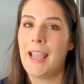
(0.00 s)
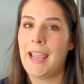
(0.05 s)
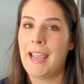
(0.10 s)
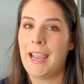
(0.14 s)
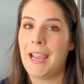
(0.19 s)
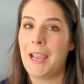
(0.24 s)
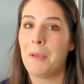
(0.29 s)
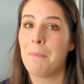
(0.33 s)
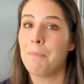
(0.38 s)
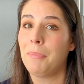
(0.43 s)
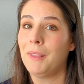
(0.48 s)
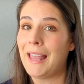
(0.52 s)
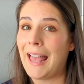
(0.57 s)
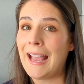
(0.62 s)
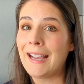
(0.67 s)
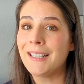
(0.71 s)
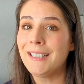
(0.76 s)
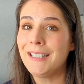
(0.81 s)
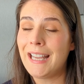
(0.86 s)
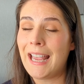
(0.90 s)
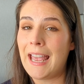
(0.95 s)
a
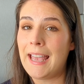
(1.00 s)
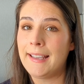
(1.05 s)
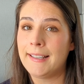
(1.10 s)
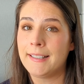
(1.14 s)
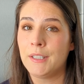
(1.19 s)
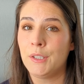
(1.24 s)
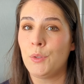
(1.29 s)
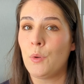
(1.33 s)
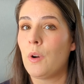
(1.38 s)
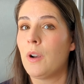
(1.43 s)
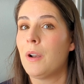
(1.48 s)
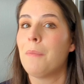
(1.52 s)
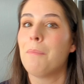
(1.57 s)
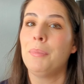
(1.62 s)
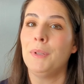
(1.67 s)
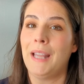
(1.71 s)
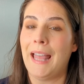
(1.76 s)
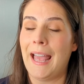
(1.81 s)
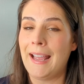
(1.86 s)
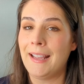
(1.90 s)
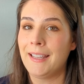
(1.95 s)
black text or a
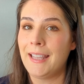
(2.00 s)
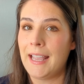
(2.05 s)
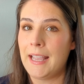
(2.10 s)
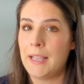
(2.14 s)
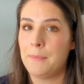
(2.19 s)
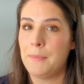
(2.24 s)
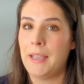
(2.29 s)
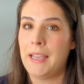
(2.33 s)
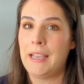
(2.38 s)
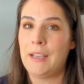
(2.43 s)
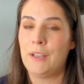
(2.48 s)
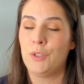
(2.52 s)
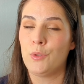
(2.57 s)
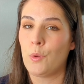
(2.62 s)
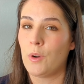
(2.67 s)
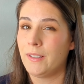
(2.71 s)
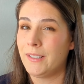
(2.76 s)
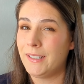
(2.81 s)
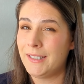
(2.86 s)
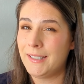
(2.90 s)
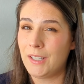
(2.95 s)
black image or